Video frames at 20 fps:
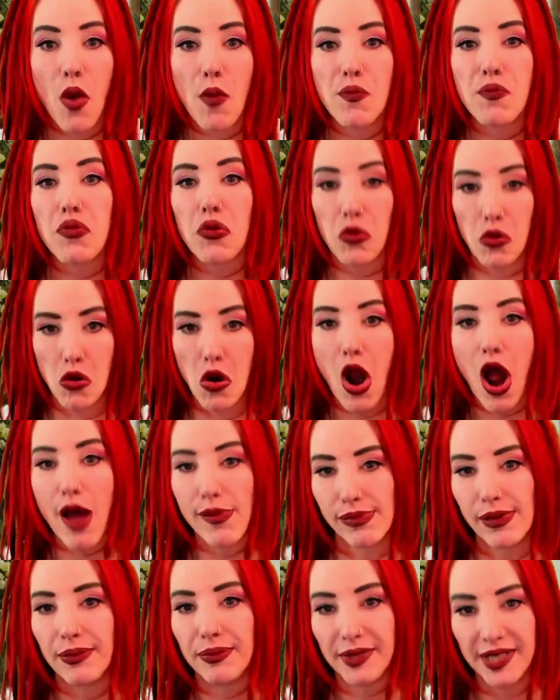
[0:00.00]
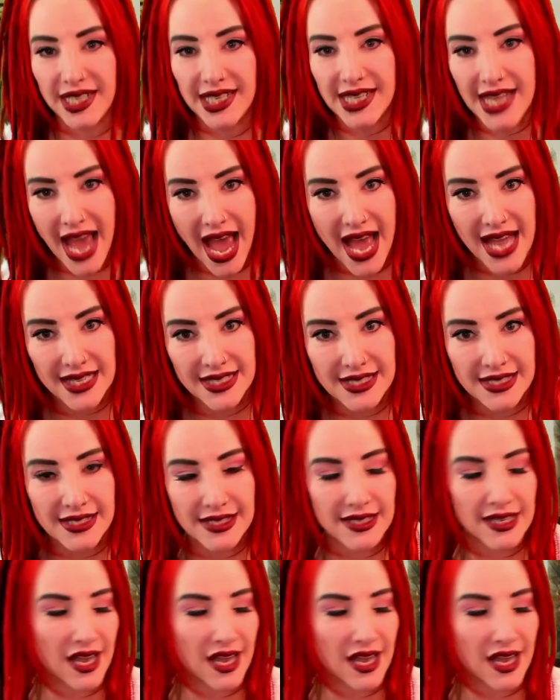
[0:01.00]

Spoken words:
probably yes,